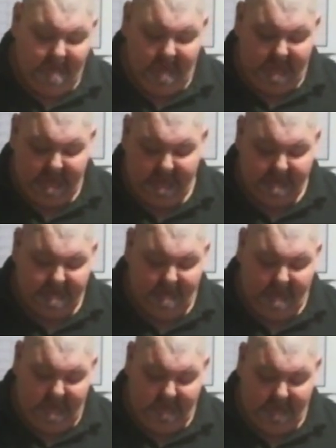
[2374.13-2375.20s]
my next door
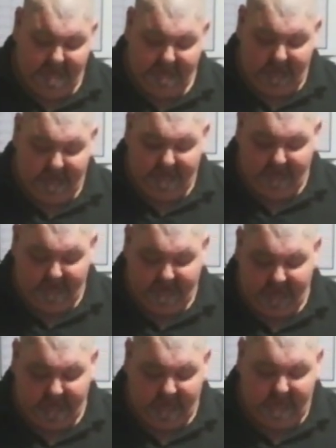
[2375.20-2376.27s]
neighbor's place for a
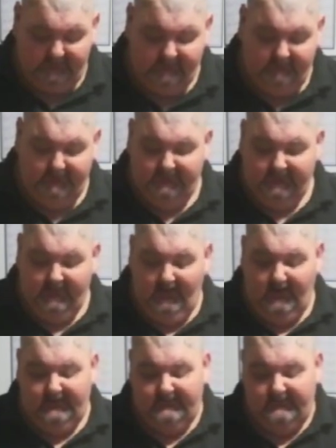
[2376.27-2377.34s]
second. He's a busy
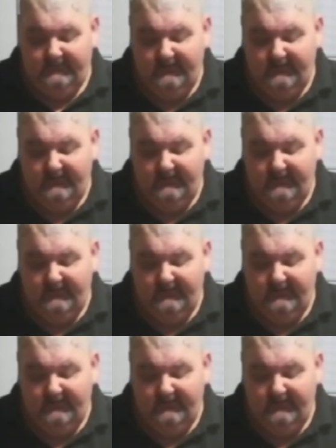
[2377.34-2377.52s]
guy, and